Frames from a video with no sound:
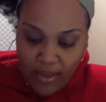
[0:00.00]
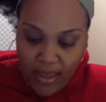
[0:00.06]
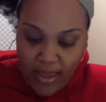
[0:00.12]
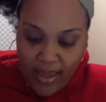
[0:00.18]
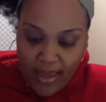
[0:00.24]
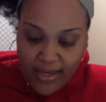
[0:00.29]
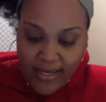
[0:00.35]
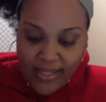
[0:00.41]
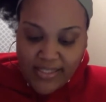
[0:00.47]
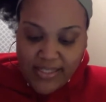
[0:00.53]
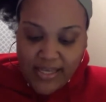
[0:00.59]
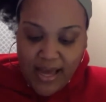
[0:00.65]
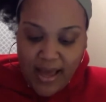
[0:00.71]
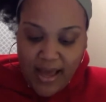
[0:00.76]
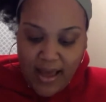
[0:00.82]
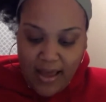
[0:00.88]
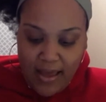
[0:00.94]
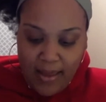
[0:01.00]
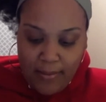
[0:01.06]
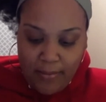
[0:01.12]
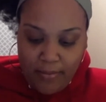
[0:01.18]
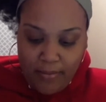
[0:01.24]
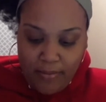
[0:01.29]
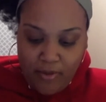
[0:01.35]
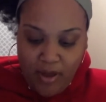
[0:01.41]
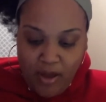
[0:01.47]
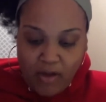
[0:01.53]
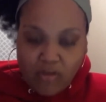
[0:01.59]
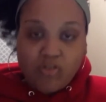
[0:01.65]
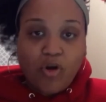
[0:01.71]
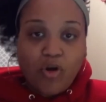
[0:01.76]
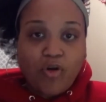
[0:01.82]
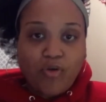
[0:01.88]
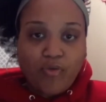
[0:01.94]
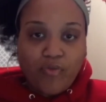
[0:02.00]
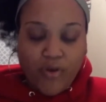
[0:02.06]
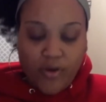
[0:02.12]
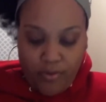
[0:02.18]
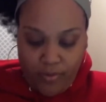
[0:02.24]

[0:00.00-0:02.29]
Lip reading: In a time, I'll start over.